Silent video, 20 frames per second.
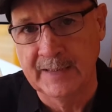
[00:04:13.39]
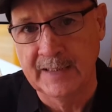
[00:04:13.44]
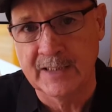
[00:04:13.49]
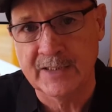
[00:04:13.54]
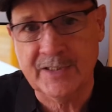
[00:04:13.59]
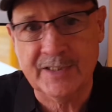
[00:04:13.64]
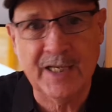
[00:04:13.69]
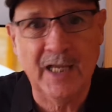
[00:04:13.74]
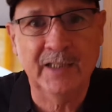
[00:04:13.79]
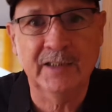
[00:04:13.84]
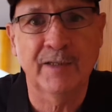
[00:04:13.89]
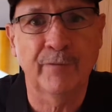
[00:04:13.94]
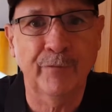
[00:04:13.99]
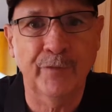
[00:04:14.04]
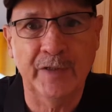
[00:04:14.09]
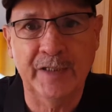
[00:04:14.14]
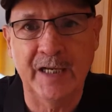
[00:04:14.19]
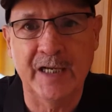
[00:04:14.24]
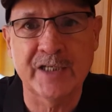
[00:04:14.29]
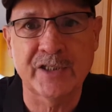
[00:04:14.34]
Well,
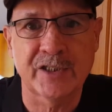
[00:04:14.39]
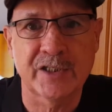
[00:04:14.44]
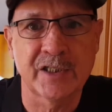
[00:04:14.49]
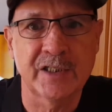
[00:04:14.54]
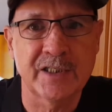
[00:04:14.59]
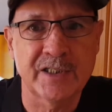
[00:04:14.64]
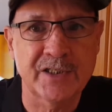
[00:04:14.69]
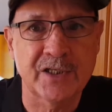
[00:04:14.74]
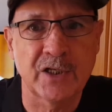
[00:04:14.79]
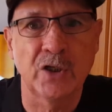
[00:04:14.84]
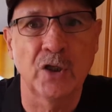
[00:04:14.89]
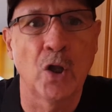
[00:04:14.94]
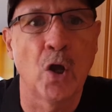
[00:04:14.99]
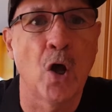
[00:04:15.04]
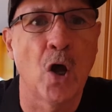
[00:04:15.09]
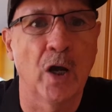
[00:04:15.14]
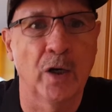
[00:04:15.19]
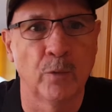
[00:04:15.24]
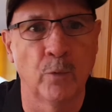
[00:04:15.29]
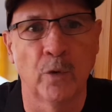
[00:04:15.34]
sanctification is a
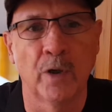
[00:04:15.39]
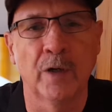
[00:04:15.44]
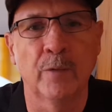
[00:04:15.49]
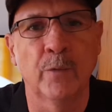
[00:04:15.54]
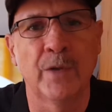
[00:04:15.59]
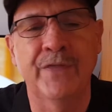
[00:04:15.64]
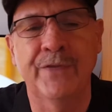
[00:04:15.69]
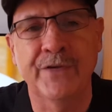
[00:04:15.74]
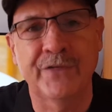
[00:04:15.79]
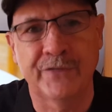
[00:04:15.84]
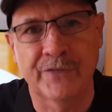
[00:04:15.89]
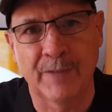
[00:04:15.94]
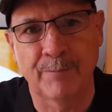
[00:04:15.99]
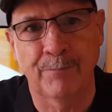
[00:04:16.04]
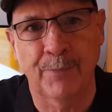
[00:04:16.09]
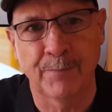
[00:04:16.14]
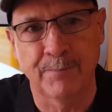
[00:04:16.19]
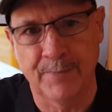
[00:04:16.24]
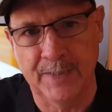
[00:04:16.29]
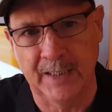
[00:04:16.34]
long word with a
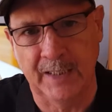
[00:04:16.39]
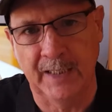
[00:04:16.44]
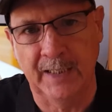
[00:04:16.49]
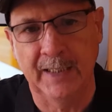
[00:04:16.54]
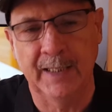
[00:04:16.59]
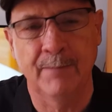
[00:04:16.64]
simple meaning.